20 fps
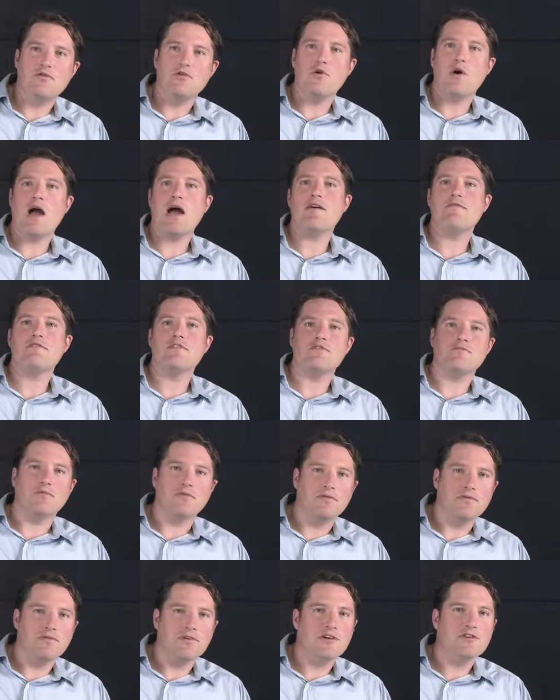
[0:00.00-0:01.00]
you have this
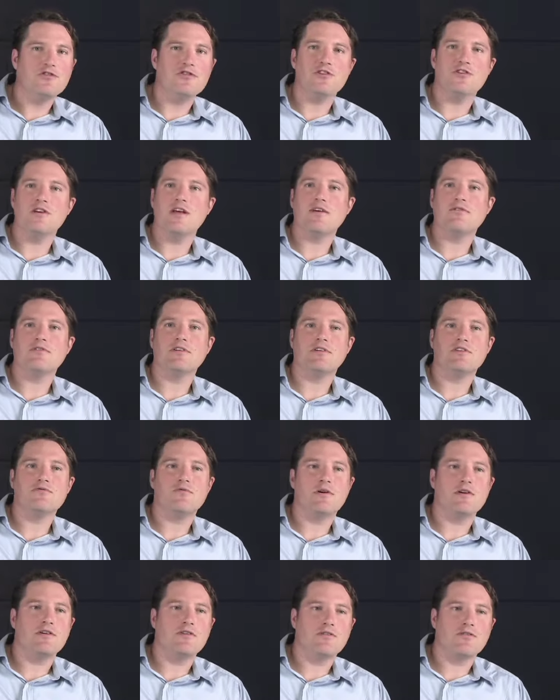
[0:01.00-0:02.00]
revision every
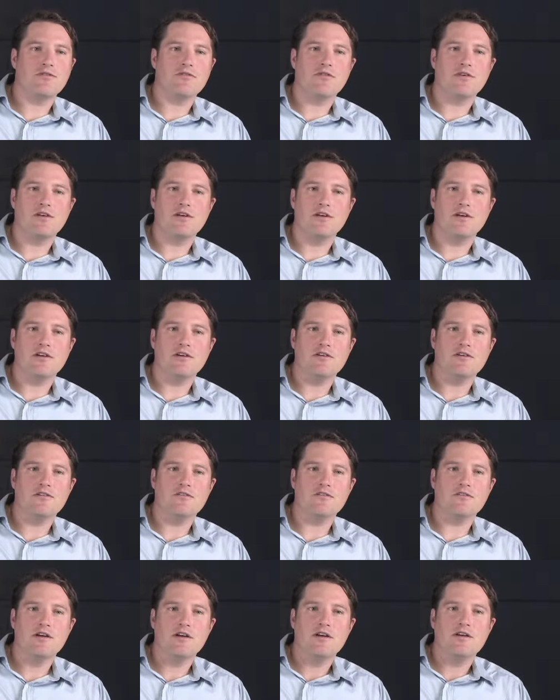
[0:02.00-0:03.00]
20 or 30
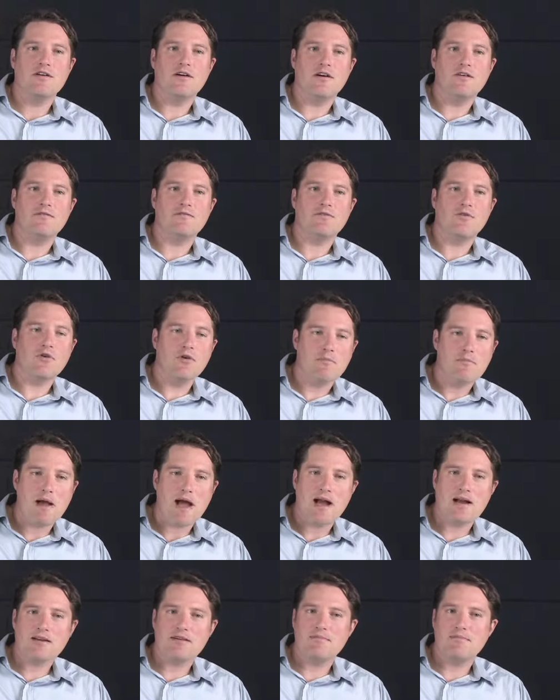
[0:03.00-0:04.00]
years of going
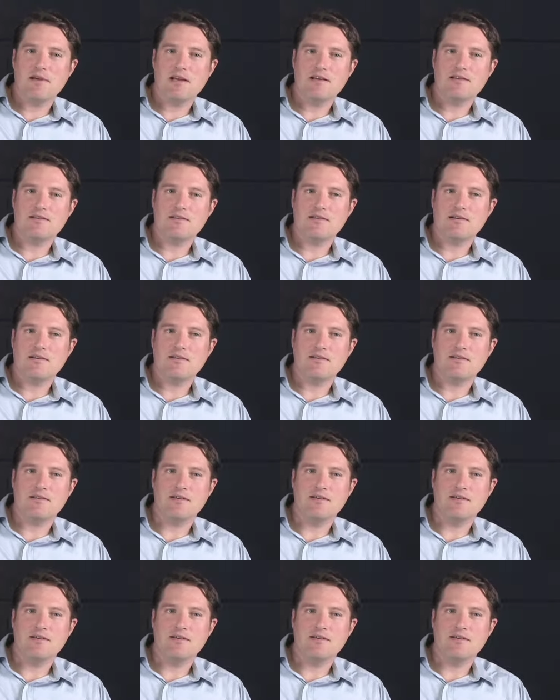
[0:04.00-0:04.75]
back to basics